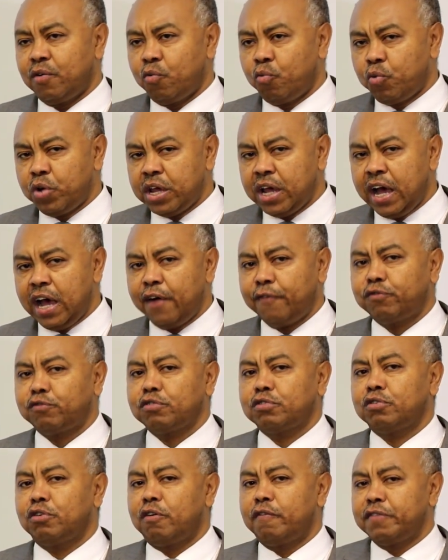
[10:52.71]
We have
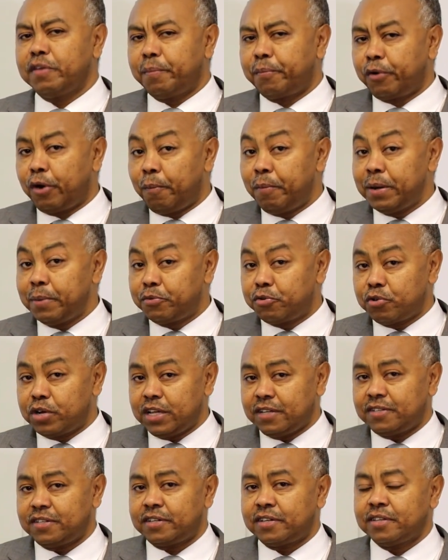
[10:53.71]
to solve the problem
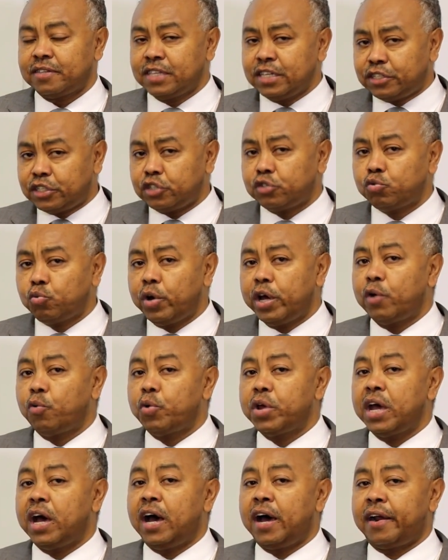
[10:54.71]
together. This is where
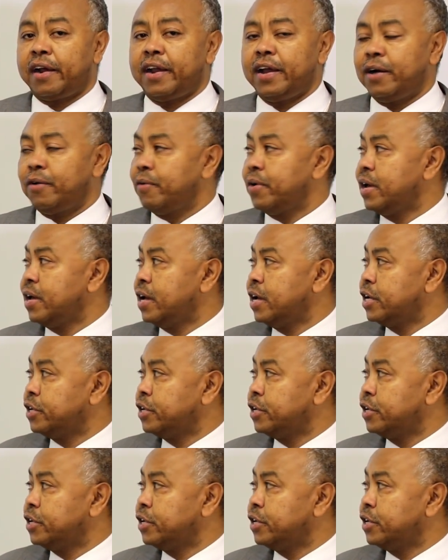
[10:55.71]
we are now.